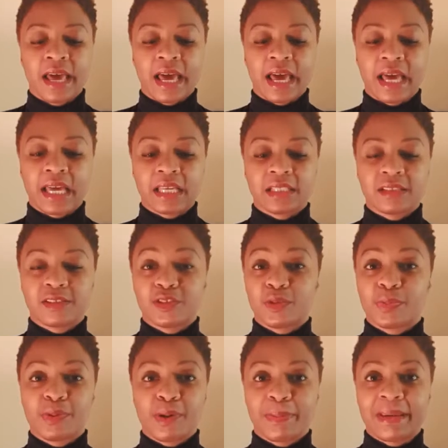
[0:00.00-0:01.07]
And you'll
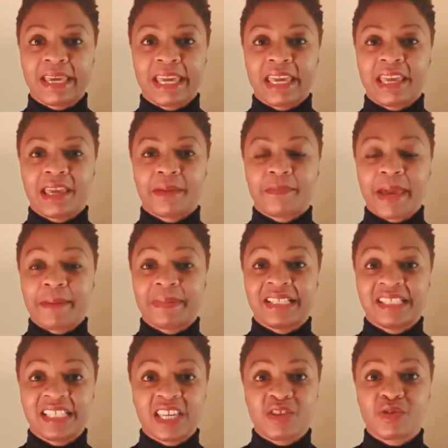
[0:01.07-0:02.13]
probably maybe
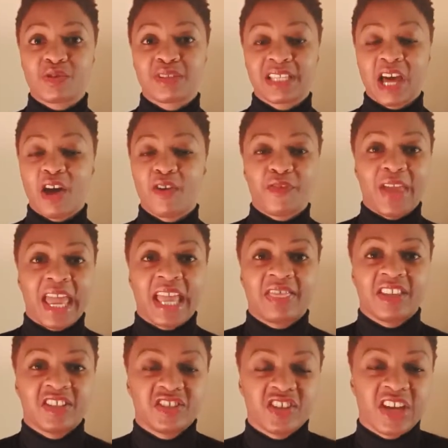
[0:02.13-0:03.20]
see yourself in
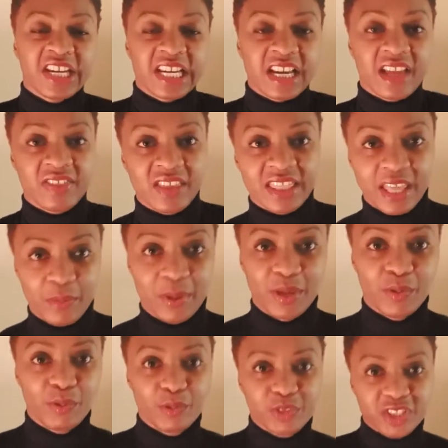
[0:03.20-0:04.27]
this journey, and I think that we
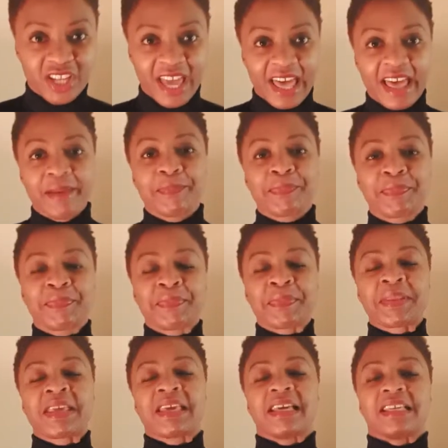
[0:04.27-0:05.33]
all share
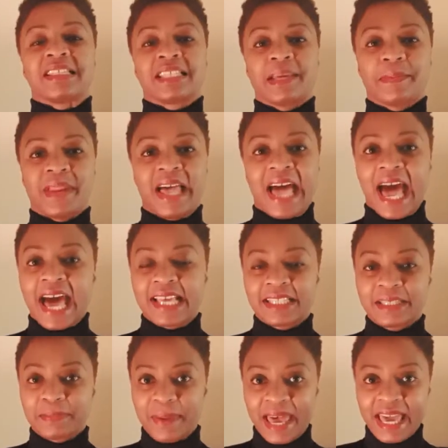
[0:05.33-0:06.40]
similar
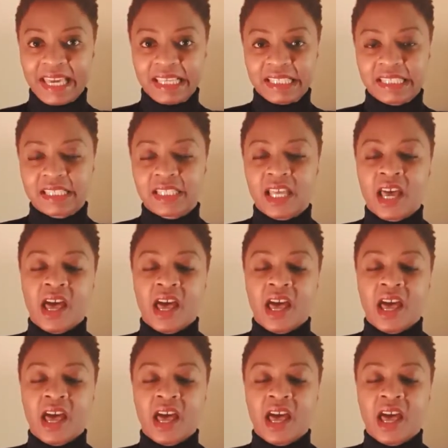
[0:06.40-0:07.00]
aspects.